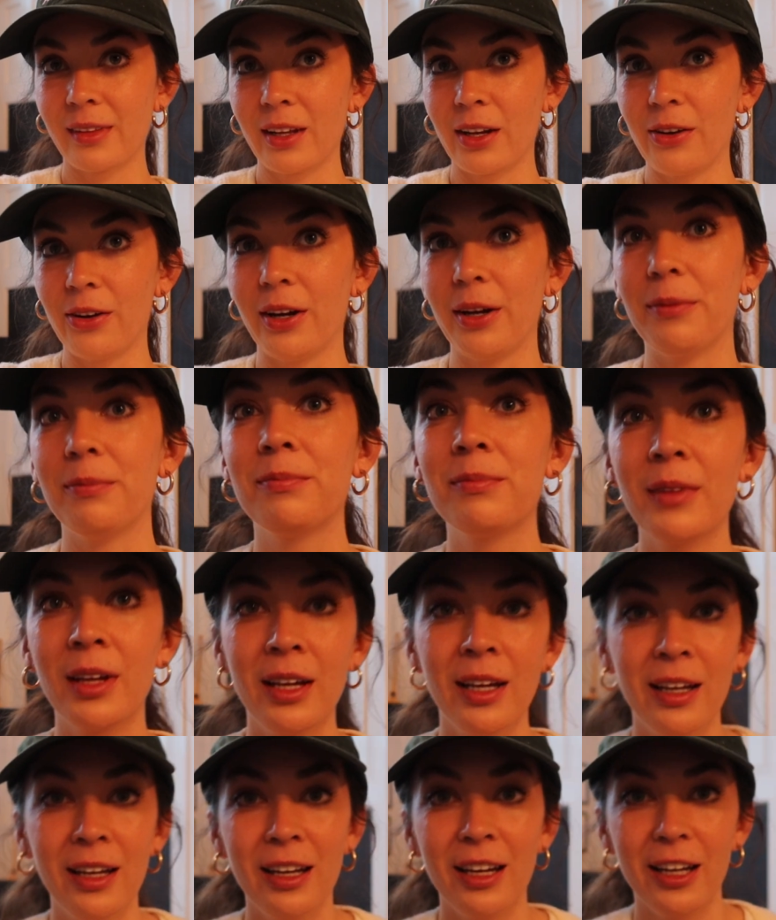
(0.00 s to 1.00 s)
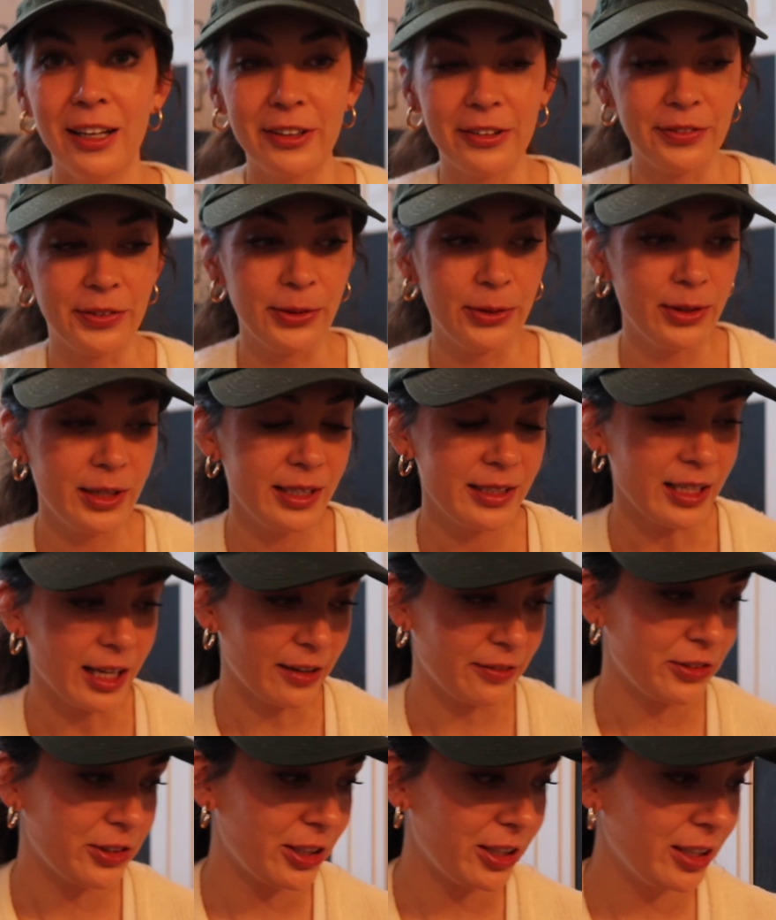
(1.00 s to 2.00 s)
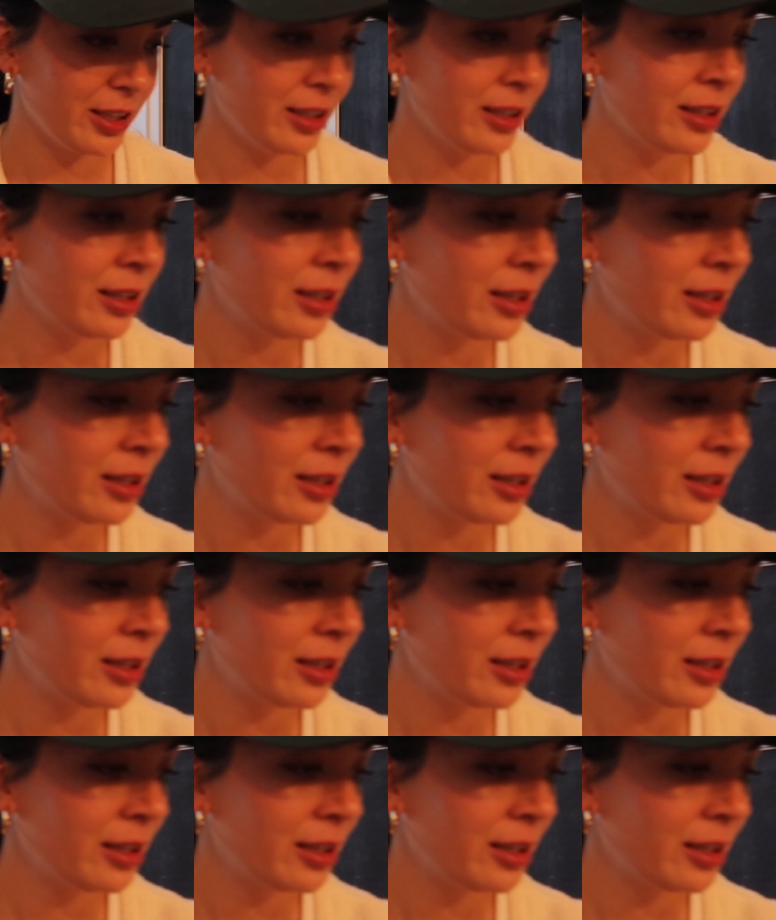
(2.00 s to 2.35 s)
Okay, it's a few days after,